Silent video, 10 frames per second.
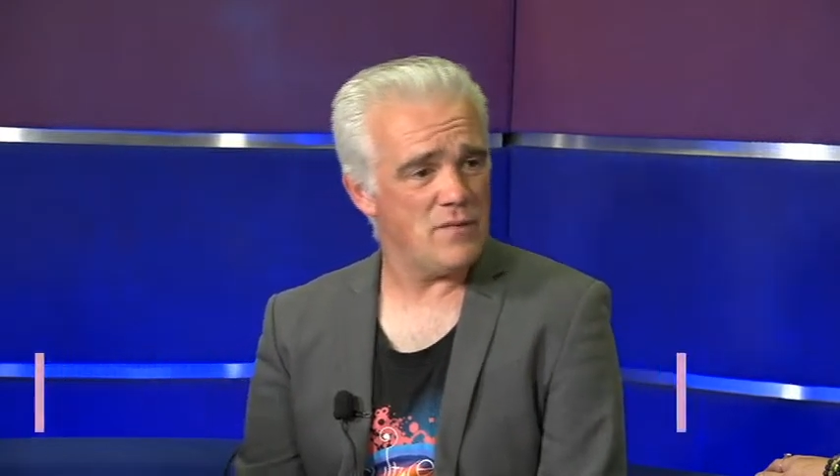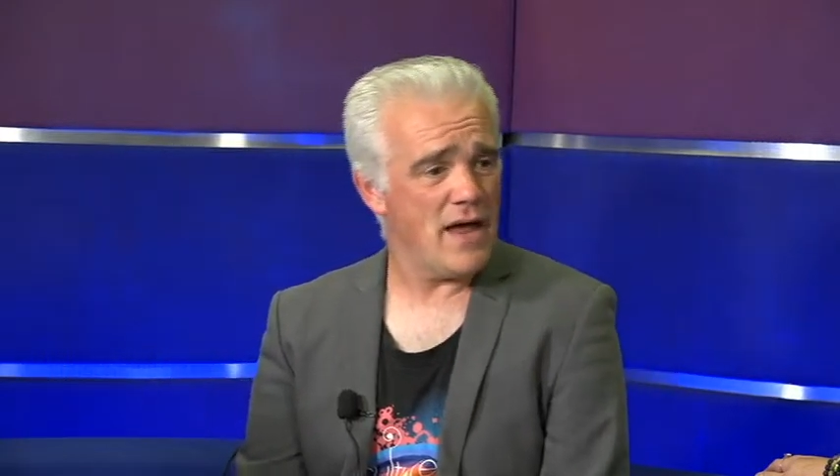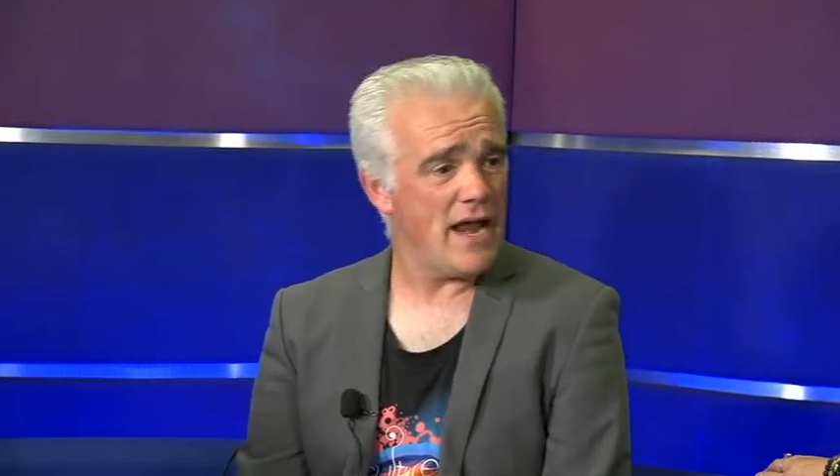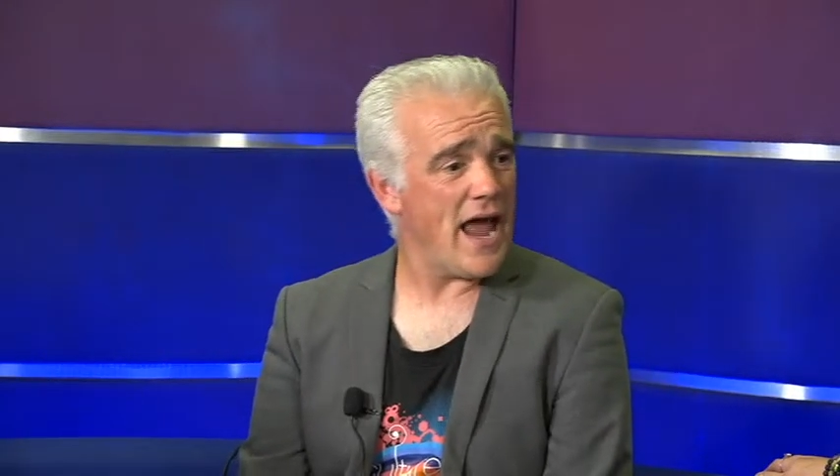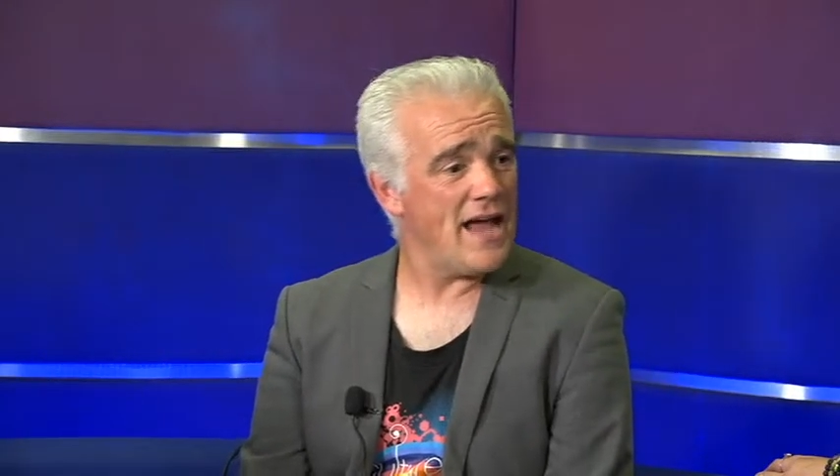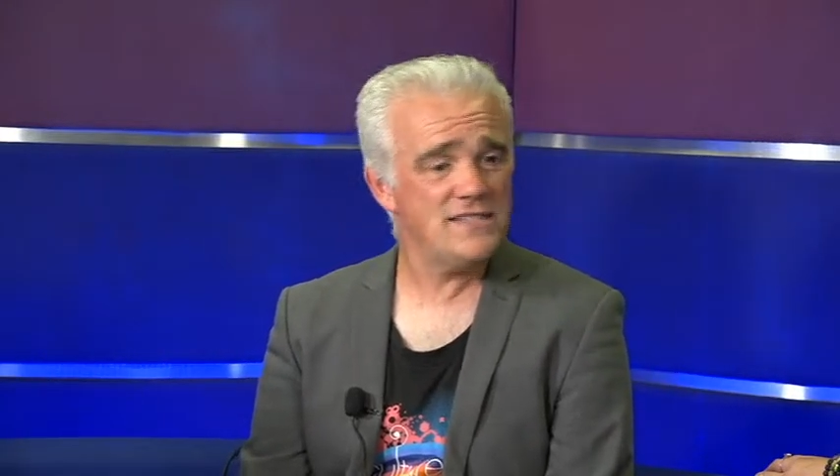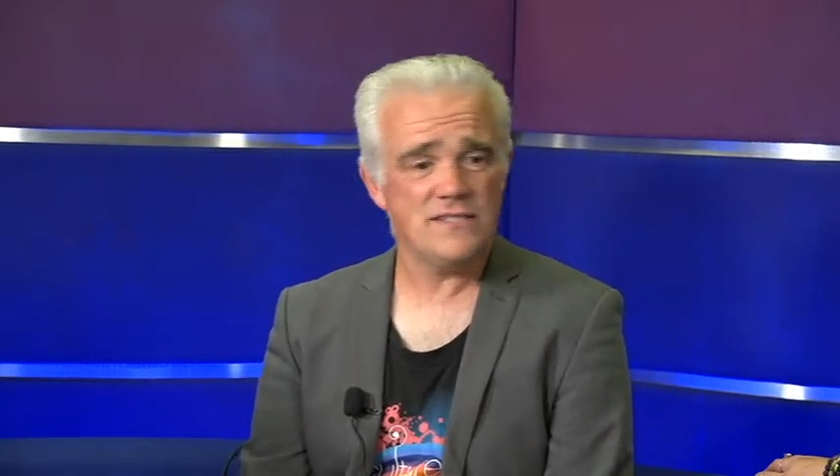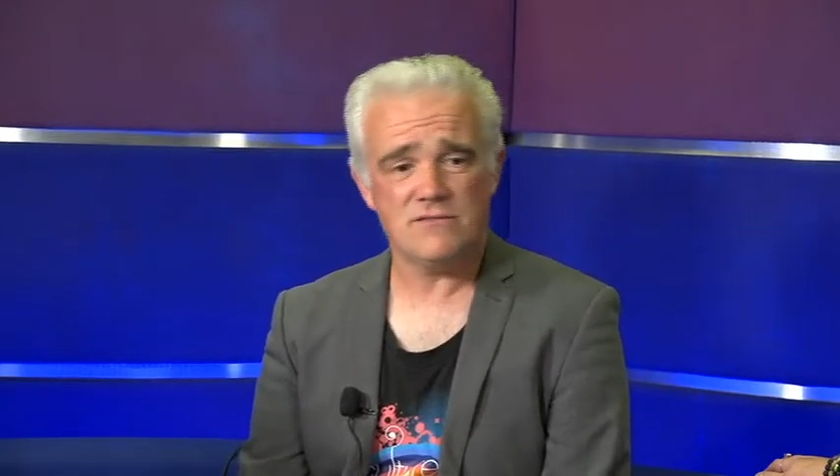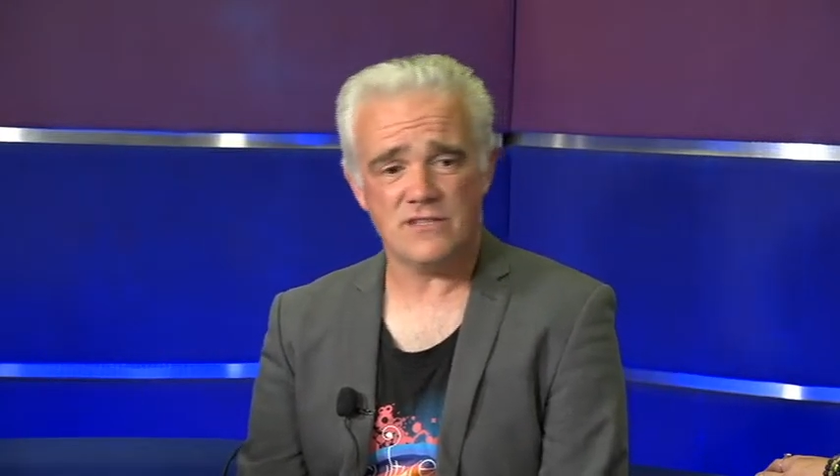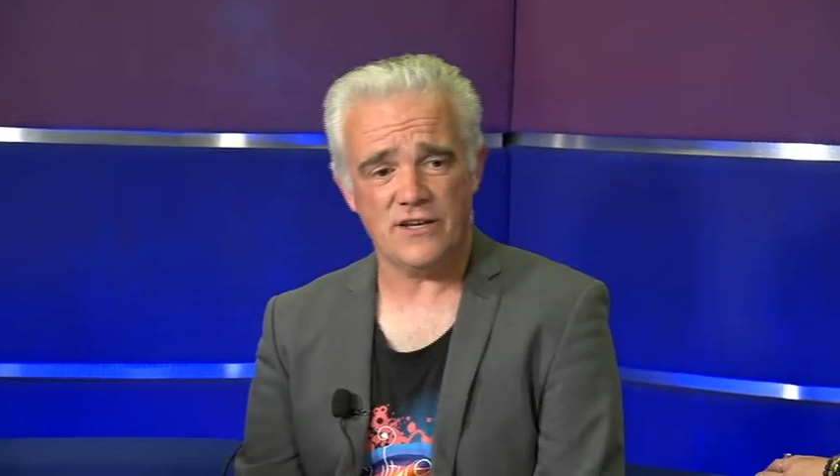an
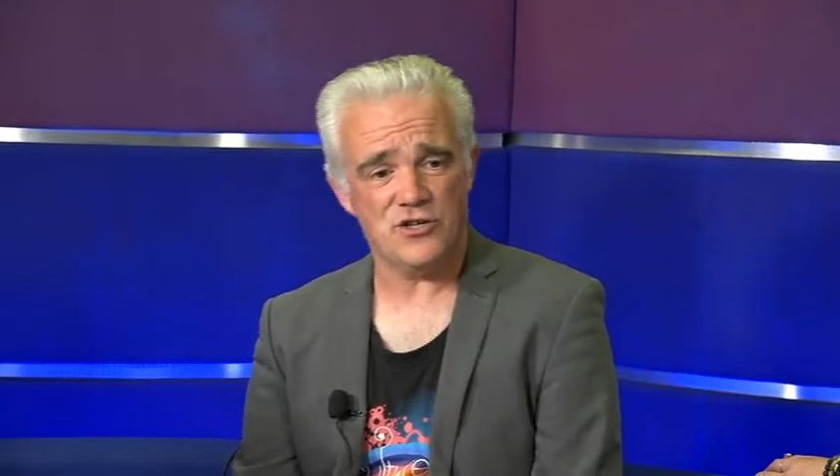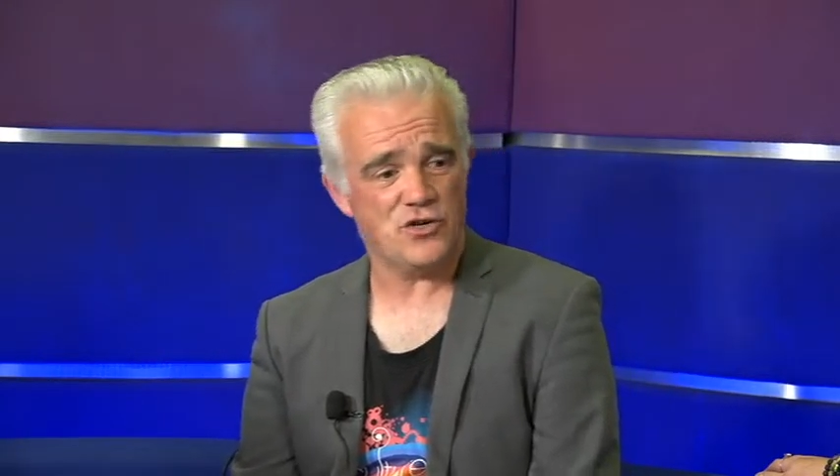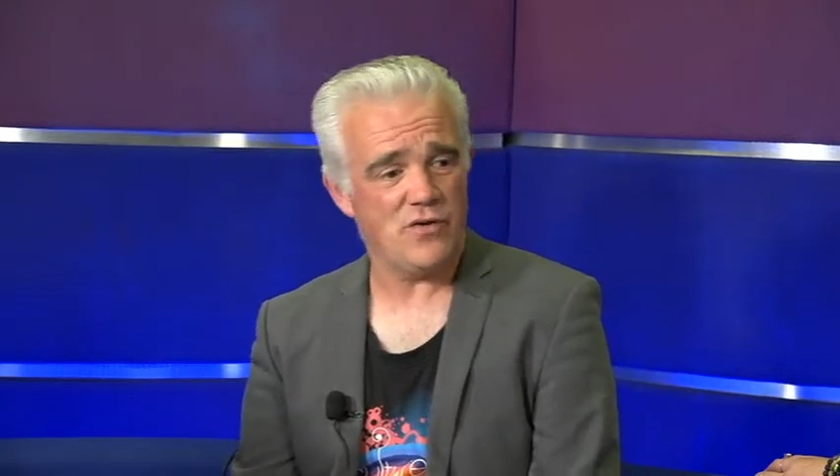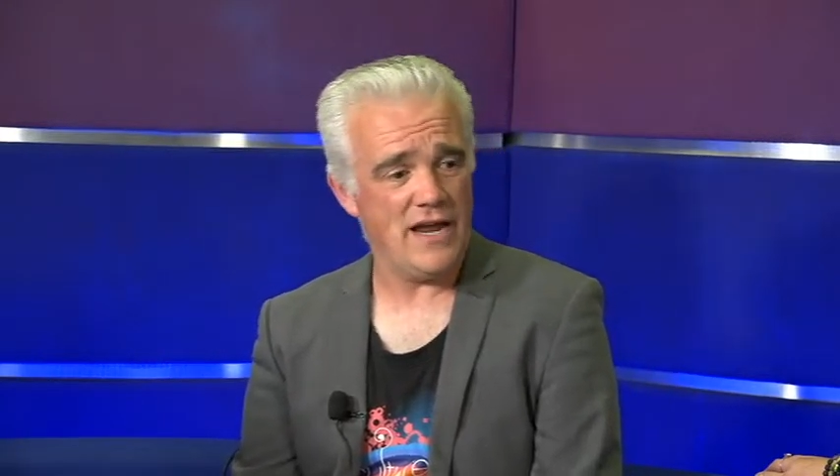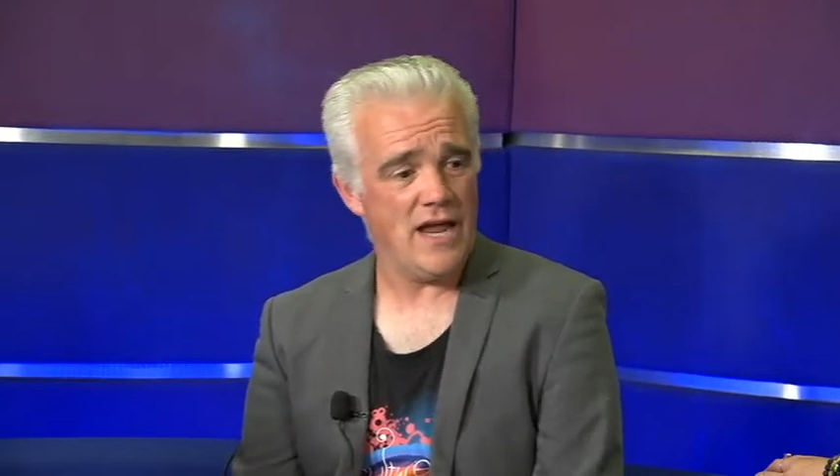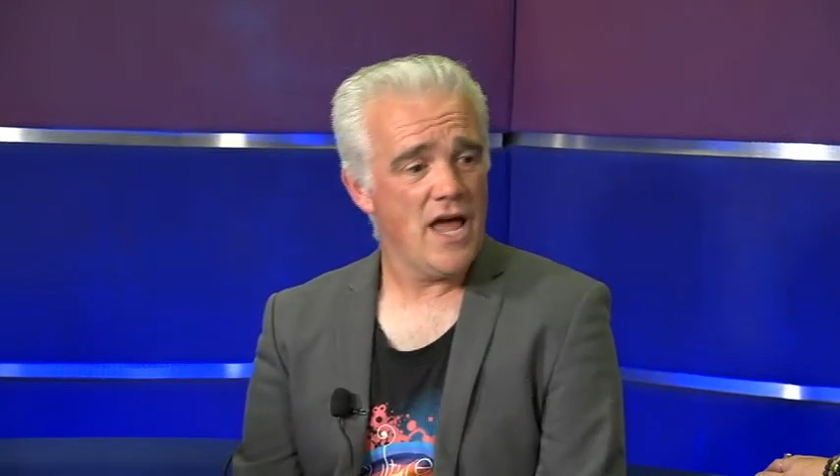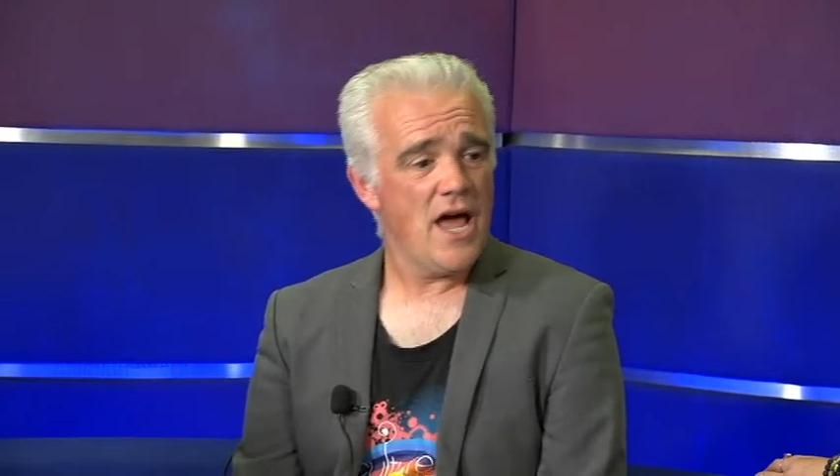18th century